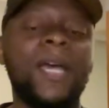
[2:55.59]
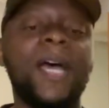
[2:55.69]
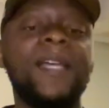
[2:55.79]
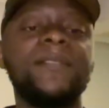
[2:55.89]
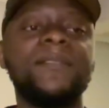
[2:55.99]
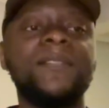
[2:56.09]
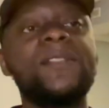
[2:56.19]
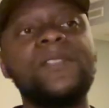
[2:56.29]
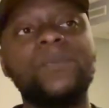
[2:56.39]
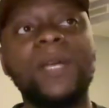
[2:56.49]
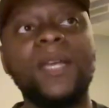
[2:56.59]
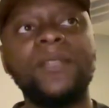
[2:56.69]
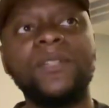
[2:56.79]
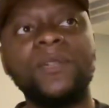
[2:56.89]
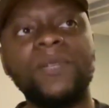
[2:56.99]
And this is where,
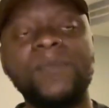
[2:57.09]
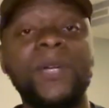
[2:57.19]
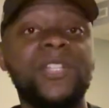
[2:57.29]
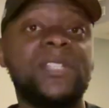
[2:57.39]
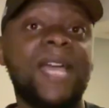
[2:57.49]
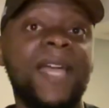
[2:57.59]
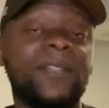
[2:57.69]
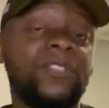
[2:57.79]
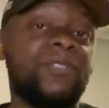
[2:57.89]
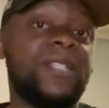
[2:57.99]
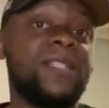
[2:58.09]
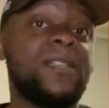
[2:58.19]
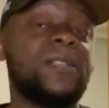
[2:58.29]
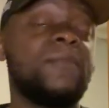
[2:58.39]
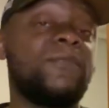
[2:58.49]
you know, as much as I had
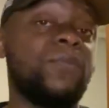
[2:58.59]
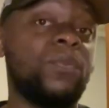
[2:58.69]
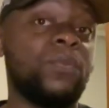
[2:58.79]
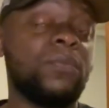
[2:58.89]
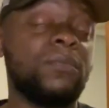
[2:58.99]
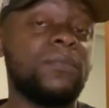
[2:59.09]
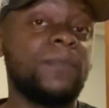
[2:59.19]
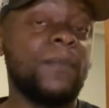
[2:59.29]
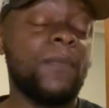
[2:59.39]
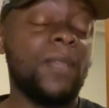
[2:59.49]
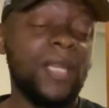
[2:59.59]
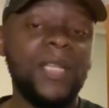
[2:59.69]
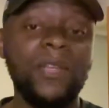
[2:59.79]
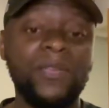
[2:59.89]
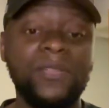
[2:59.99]
criticism for
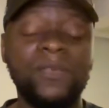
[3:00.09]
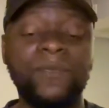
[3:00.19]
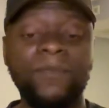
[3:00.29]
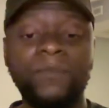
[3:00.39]
Ineos